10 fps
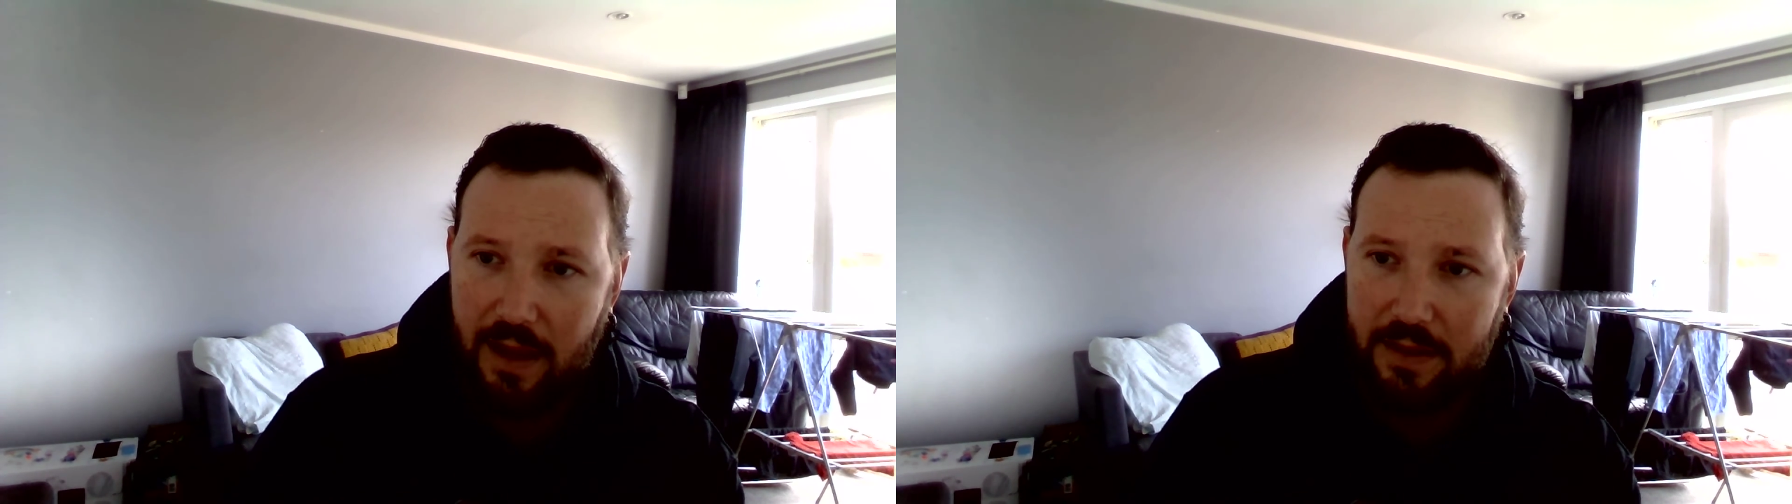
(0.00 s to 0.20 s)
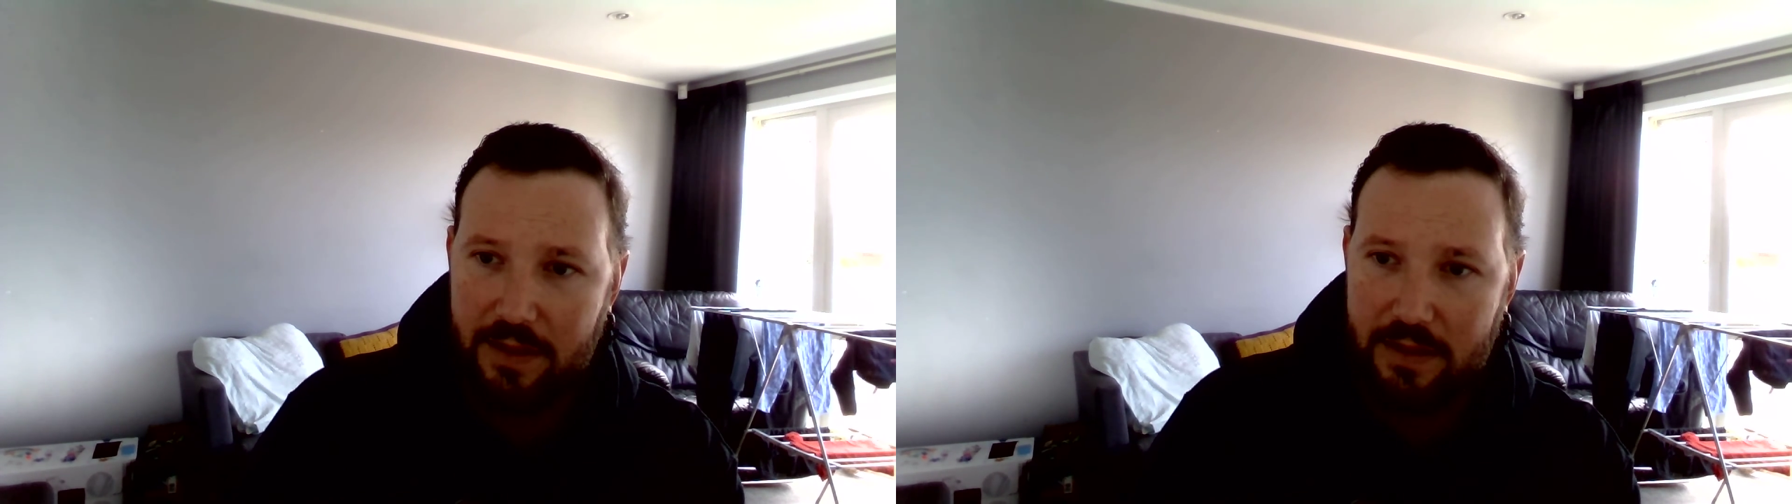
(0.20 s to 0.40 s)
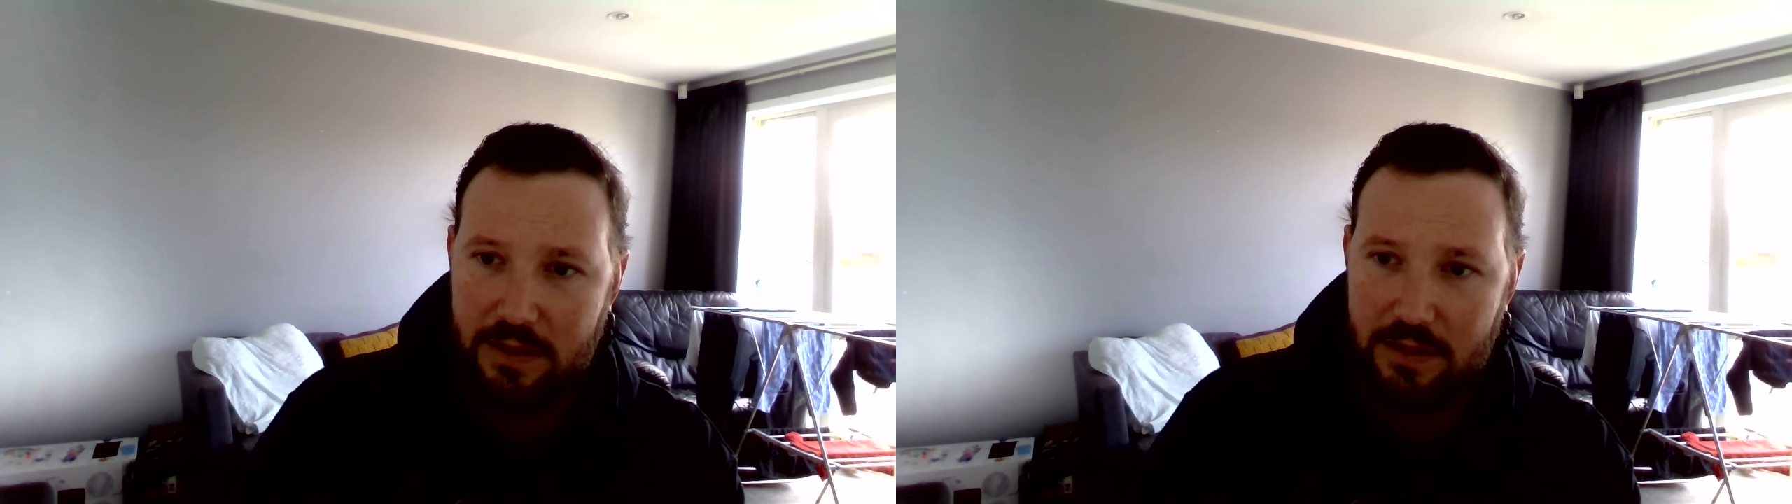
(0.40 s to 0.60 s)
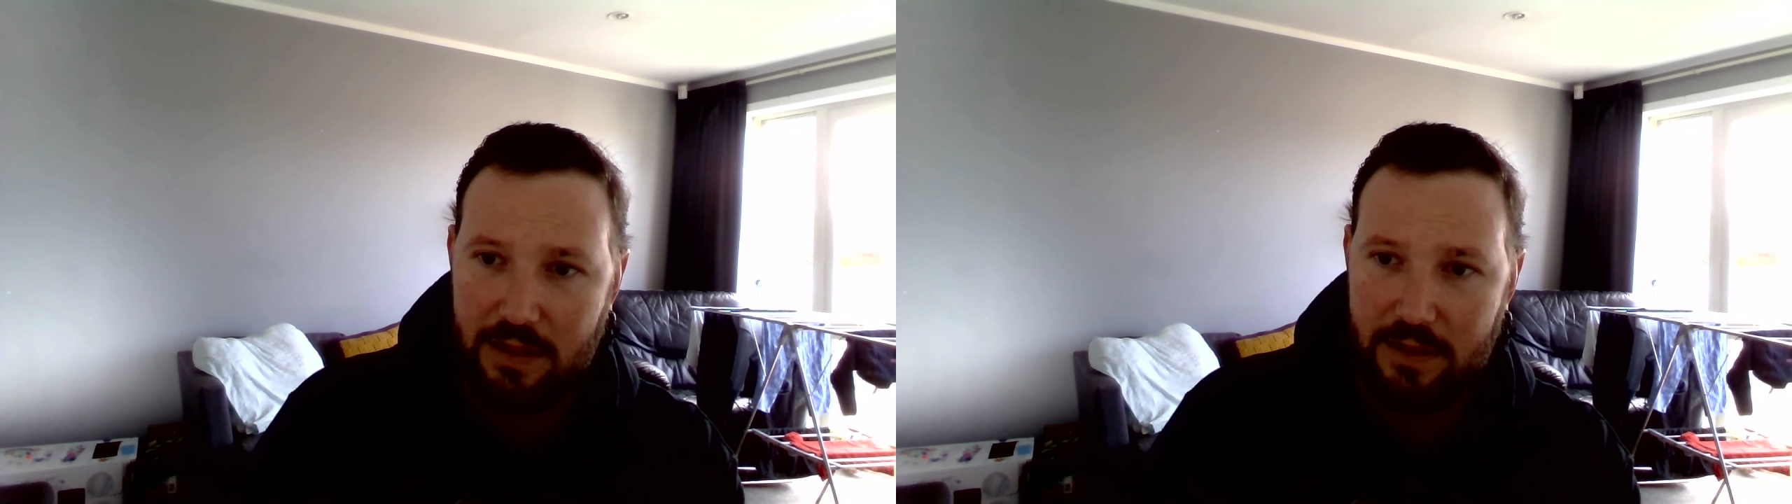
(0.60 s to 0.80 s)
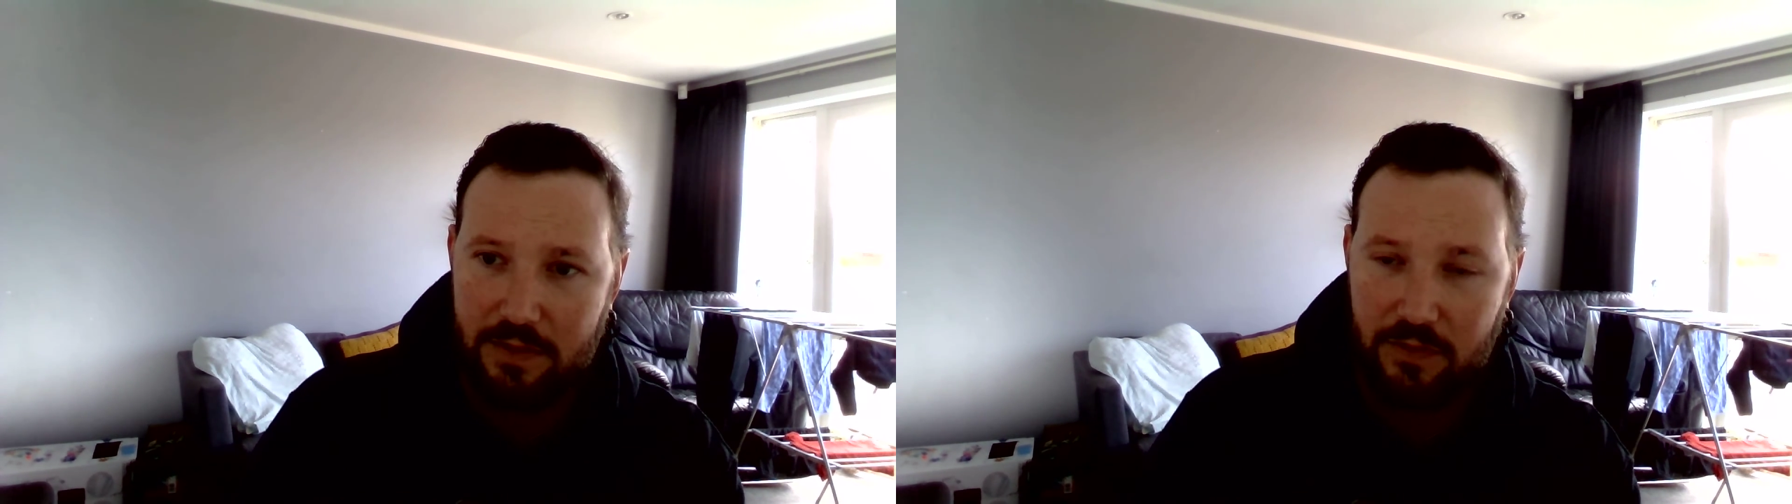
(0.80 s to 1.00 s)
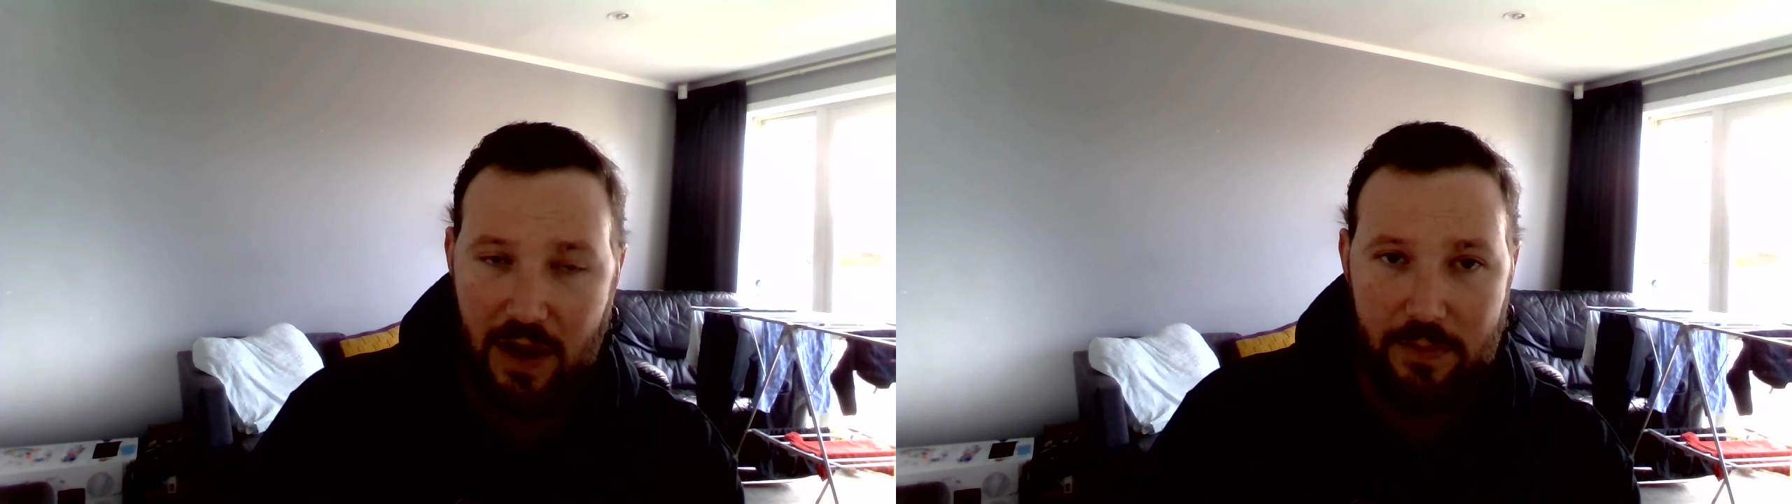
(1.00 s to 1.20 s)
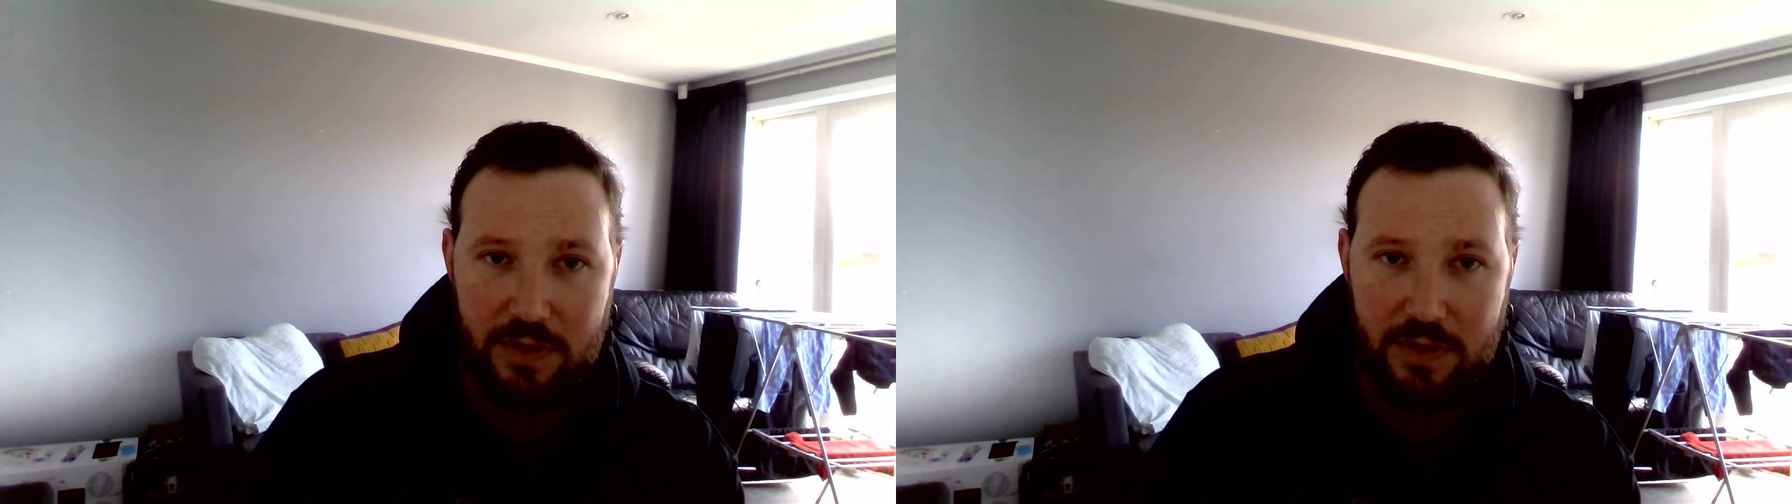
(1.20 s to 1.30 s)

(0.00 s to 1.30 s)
The frame